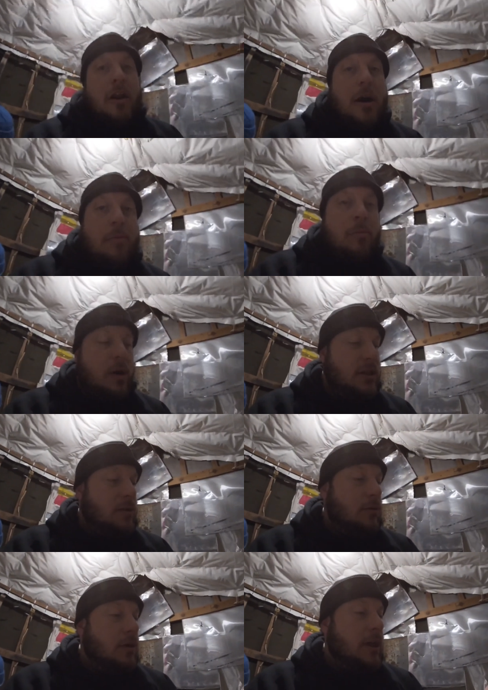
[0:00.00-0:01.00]
a couple bites,
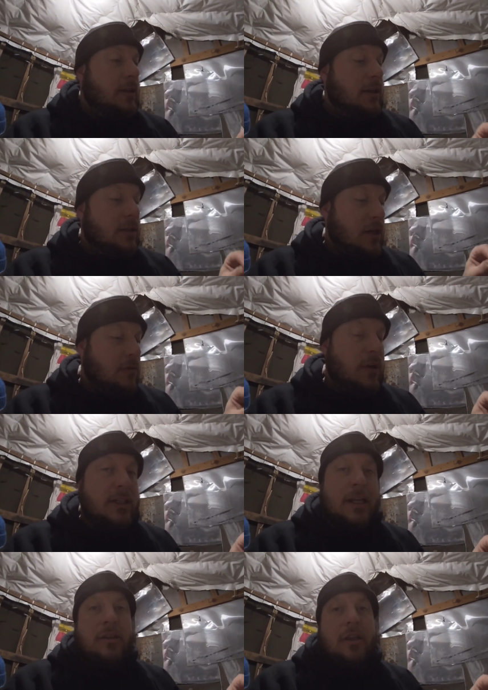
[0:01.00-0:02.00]
so we're gonna get these uh,
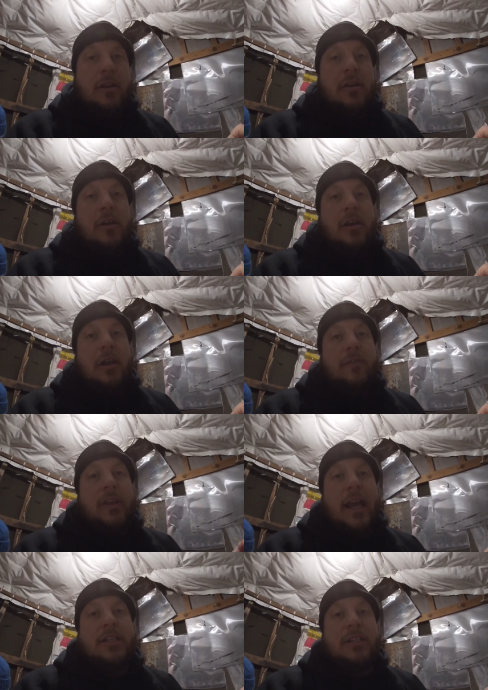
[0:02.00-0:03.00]
rigs down there. And if
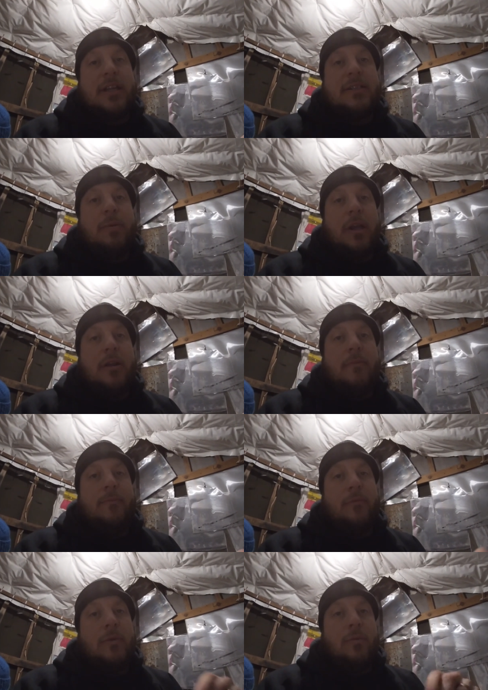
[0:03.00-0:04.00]
the action starts picking up,
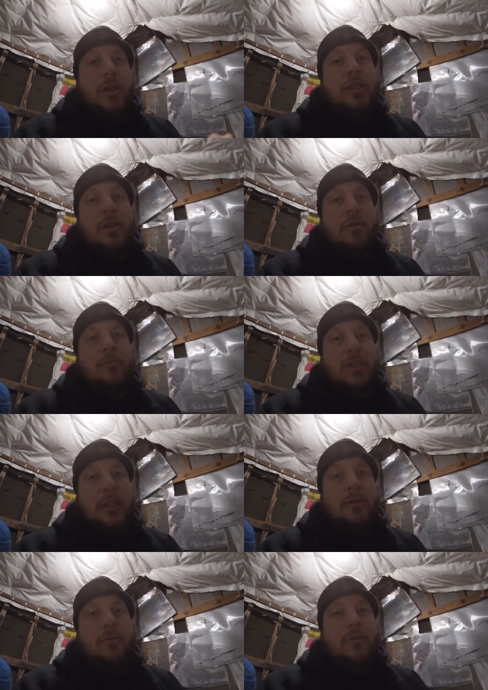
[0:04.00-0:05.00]
we'll let you know. Stay
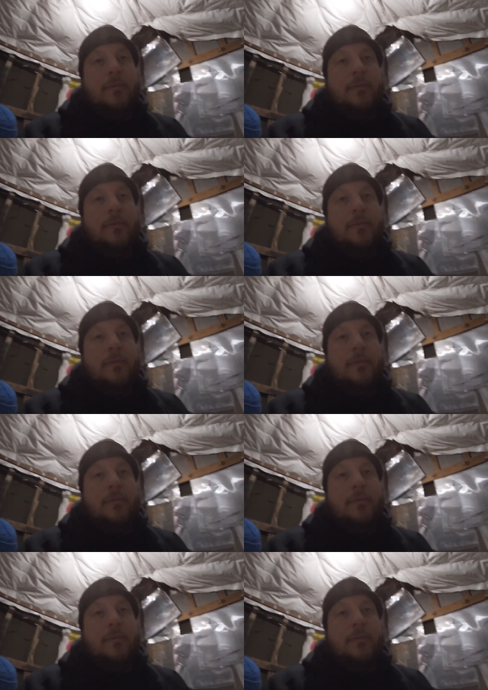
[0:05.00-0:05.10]
tuned.